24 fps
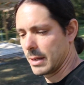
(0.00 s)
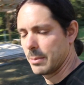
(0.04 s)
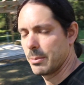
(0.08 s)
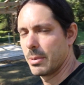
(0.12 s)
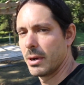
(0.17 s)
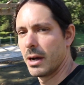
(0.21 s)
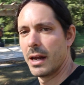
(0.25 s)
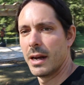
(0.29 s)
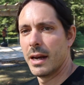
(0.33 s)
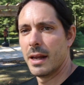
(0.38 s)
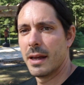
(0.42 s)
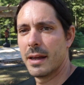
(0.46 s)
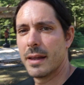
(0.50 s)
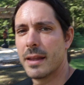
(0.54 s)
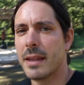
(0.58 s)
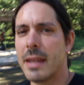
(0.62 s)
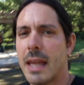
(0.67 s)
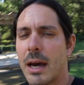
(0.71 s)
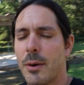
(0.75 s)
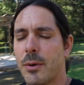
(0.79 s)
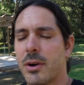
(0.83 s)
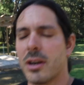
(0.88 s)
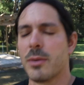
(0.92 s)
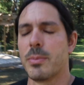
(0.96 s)
but
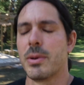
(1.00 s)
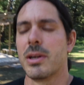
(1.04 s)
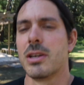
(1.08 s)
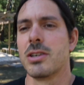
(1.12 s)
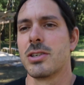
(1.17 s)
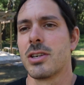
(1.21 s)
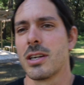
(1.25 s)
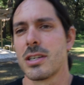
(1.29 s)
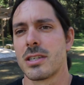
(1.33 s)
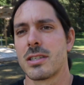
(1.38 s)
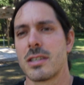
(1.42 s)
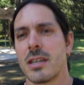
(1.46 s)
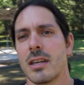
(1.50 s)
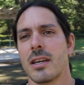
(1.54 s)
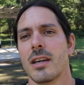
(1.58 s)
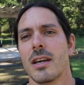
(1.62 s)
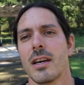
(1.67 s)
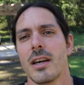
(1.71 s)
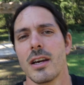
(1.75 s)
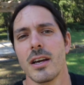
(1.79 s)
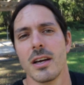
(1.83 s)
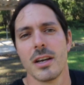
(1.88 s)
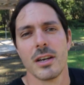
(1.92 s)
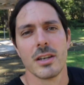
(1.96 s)
that would have been just
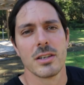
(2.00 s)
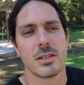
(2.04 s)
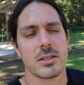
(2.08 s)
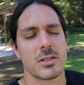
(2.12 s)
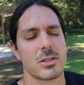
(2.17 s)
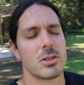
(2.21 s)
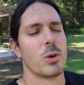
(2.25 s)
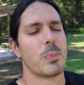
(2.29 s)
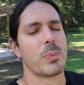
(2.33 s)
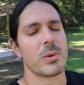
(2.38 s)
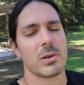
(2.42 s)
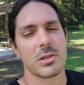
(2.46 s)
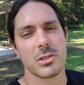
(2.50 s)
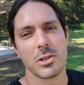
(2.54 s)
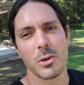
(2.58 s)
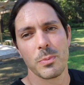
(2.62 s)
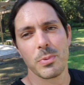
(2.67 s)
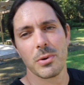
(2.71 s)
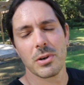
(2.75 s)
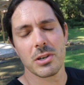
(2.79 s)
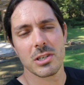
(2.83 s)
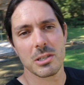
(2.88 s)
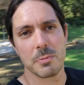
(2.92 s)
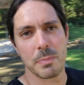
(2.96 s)
super
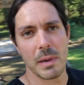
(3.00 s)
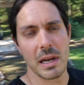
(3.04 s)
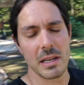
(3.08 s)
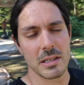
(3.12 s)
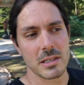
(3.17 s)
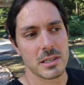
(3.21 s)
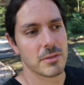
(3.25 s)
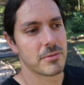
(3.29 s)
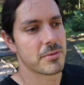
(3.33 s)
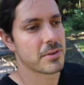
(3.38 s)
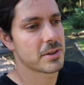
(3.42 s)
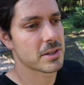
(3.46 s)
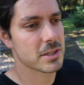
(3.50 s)
expensive.